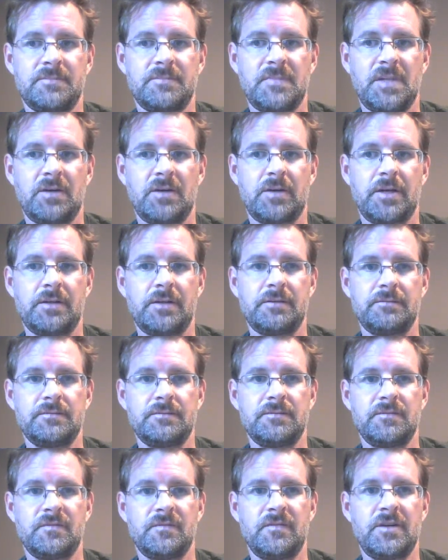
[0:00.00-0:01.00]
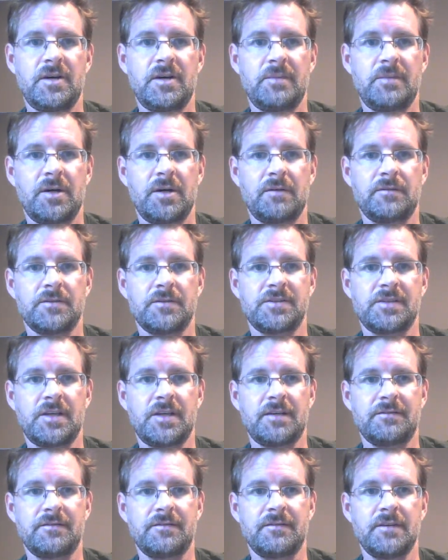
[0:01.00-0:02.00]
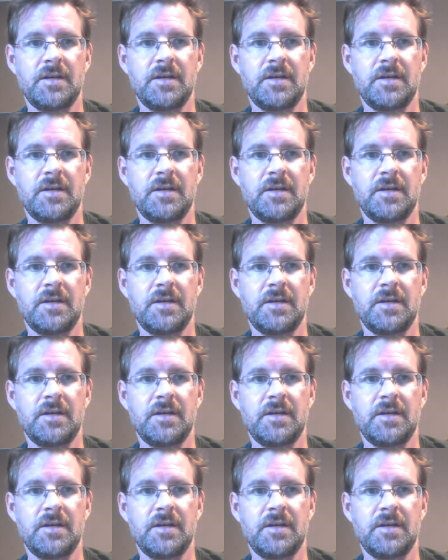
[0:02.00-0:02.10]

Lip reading: Okay, very powerful stuff.